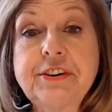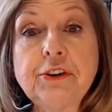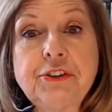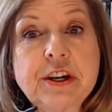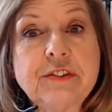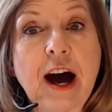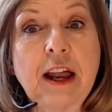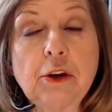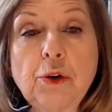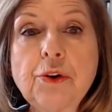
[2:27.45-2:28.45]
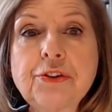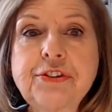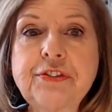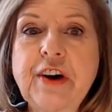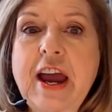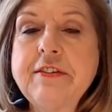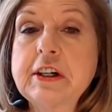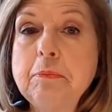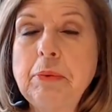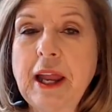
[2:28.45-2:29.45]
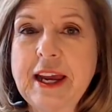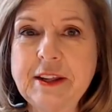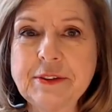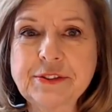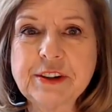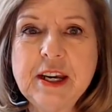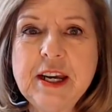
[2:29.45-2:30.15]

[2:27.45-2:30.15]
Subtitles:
tilting of our laws to favour complainants